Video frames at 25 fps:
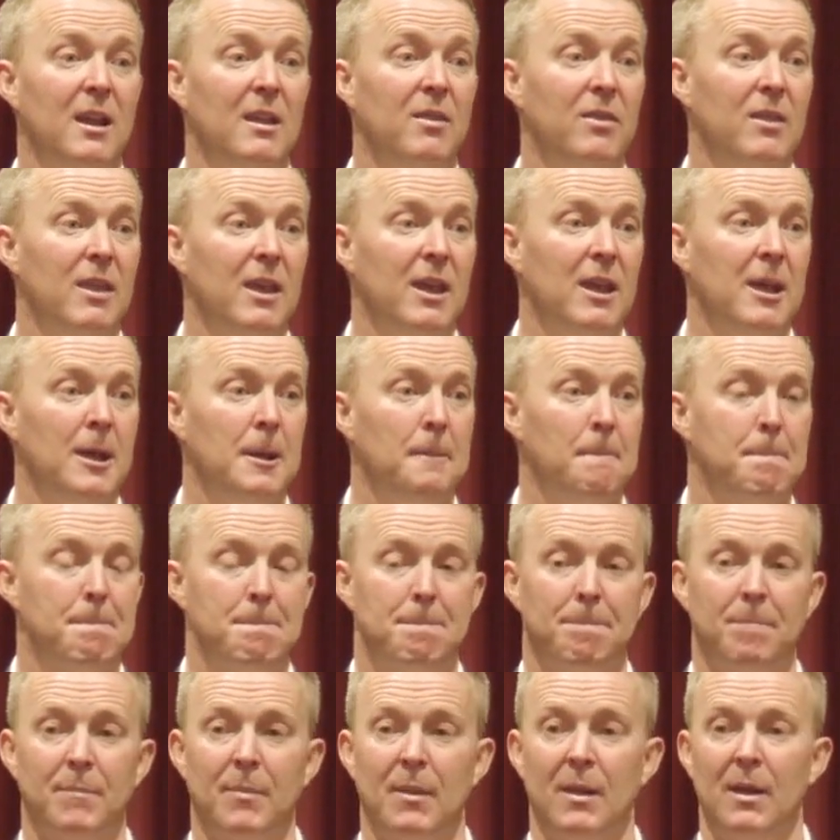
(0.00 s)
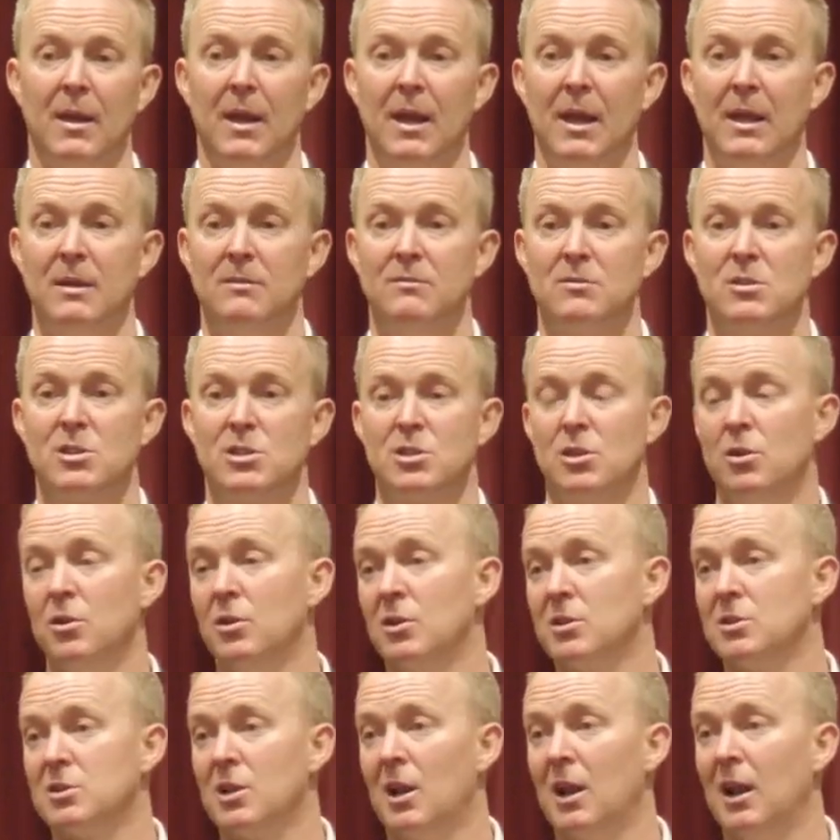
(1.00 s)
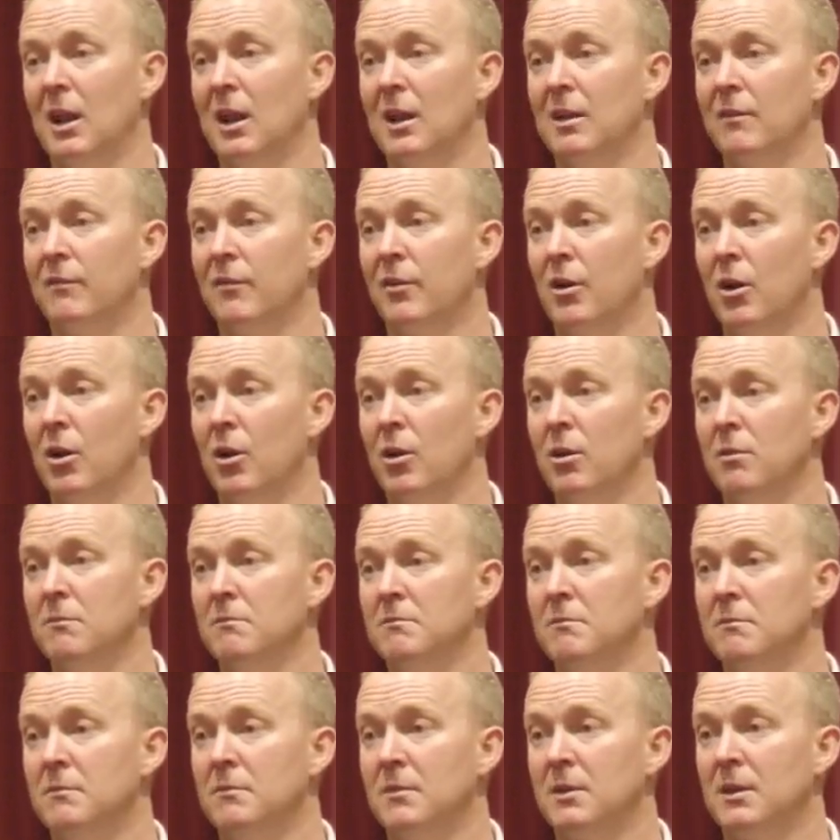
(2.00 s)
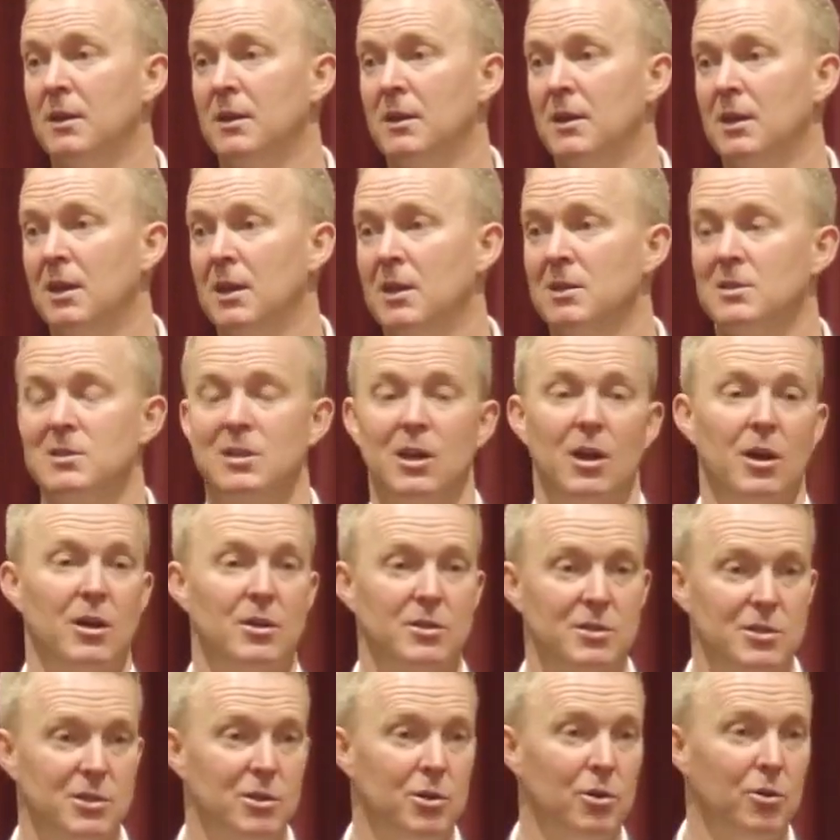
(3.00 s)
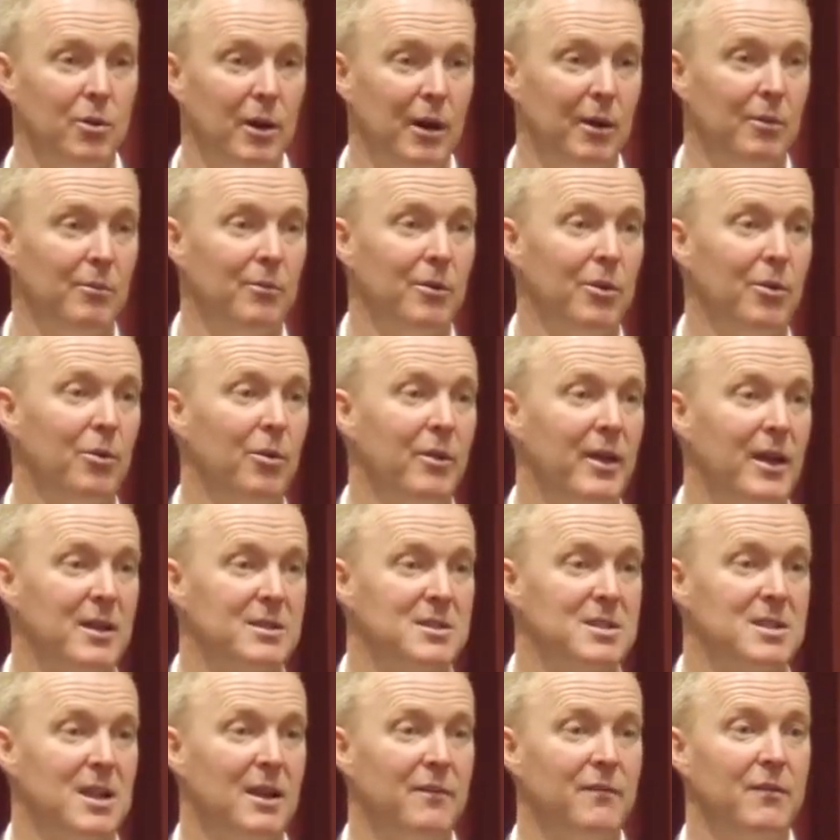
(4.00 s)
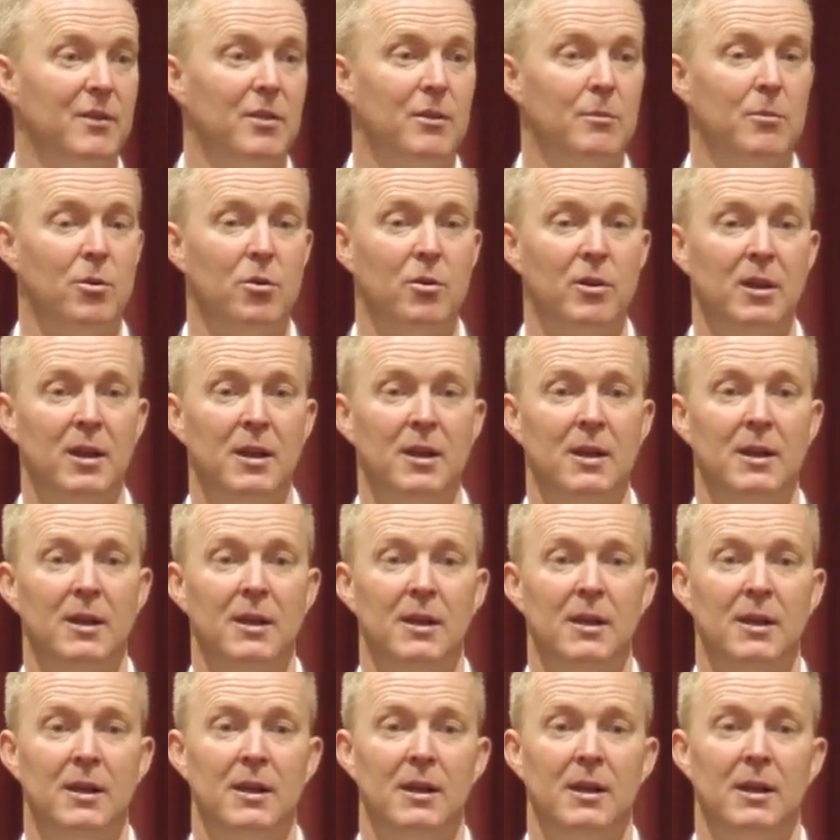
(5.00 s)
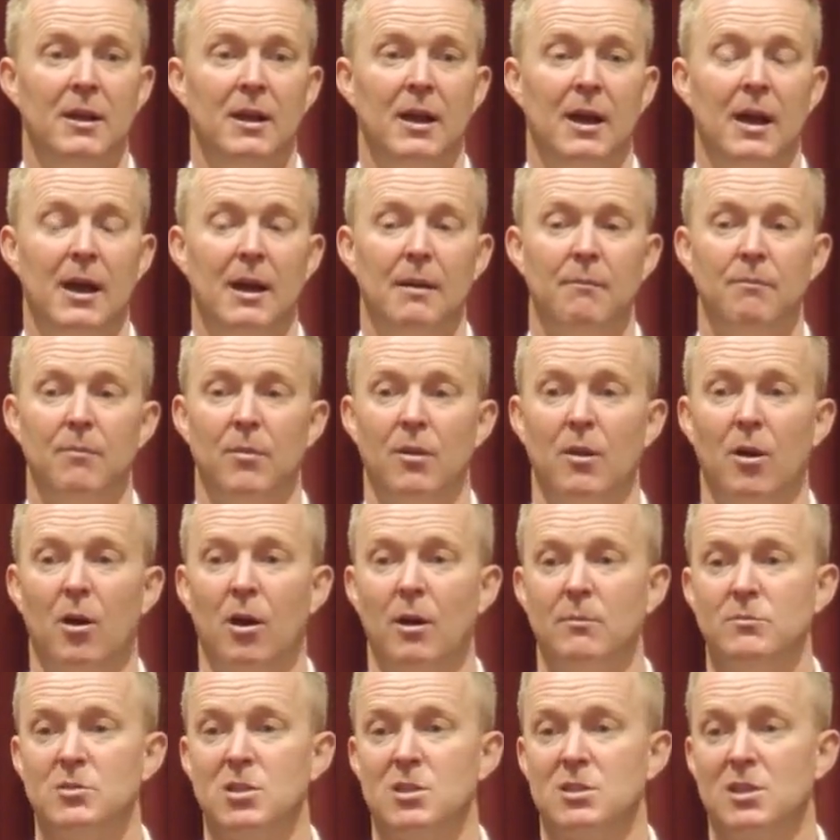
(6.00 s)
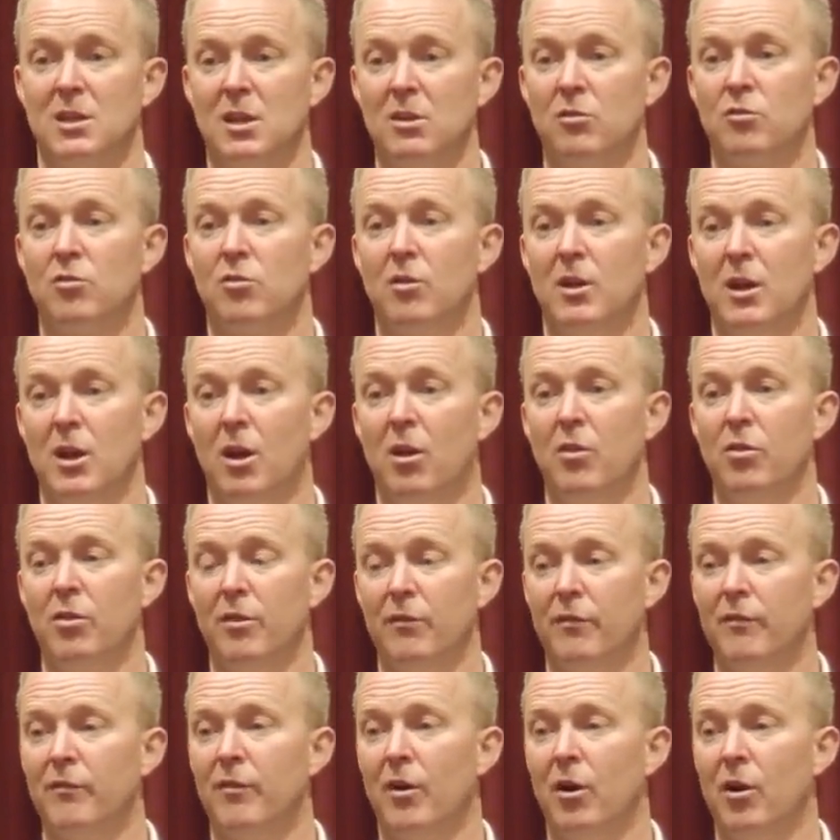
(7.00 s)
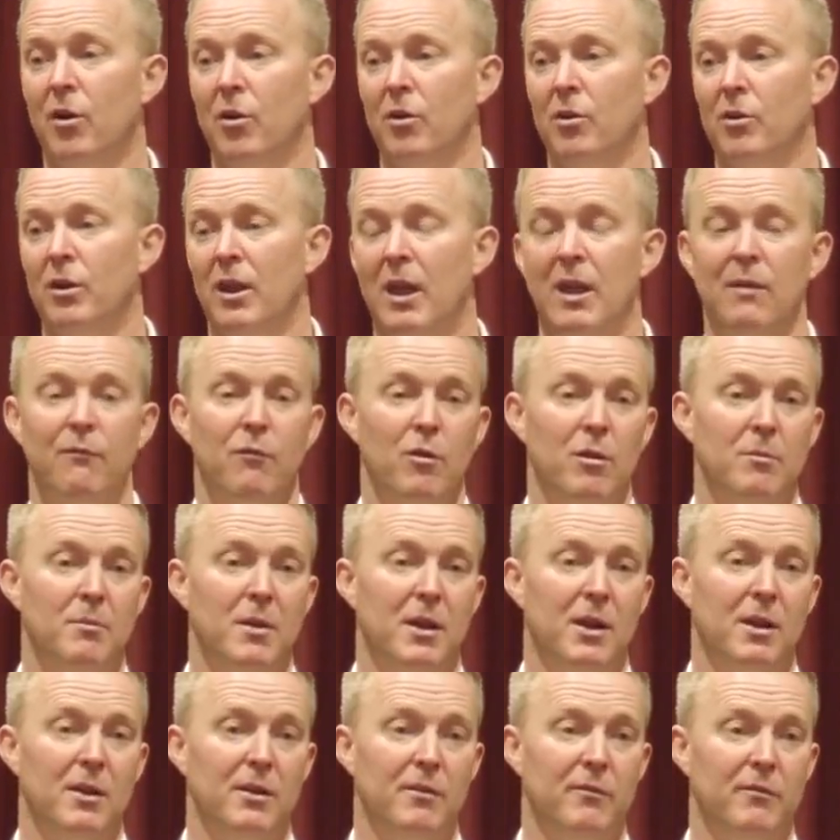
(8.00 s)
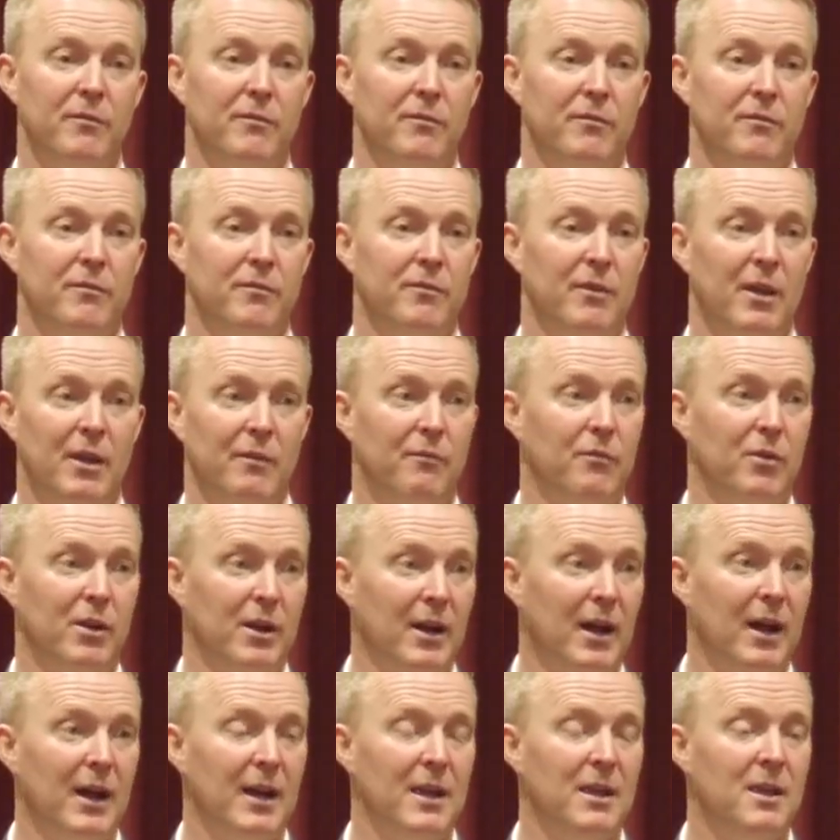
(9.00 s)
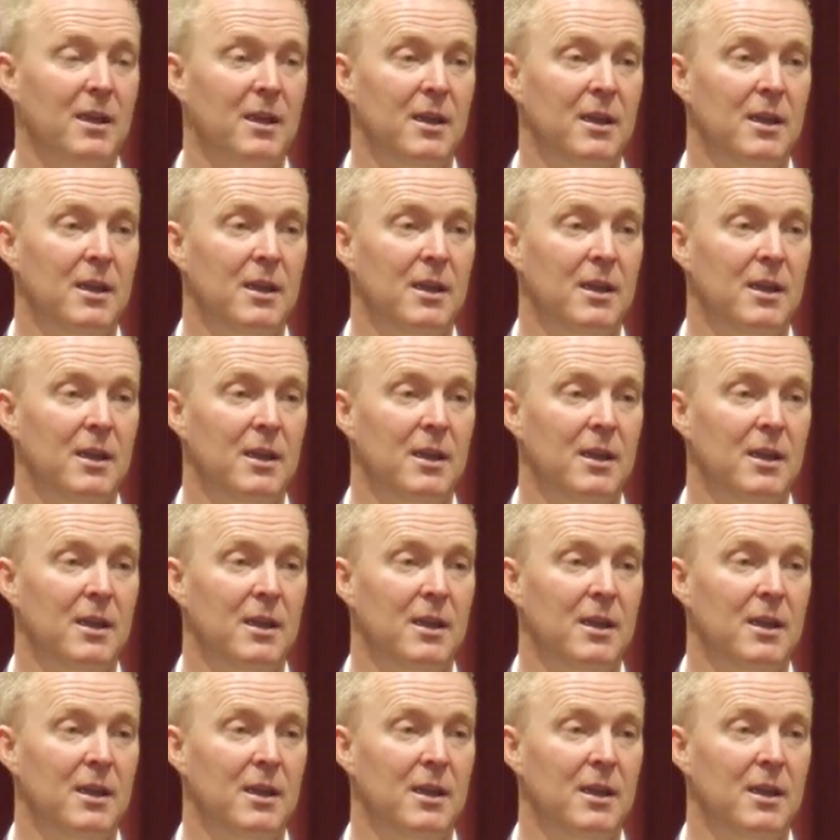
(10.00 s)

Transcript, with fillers: in there, and soon as I leave home, kids go to school, help with all that stuff in the morning. Um, I'm just literally on the phone every minute of every day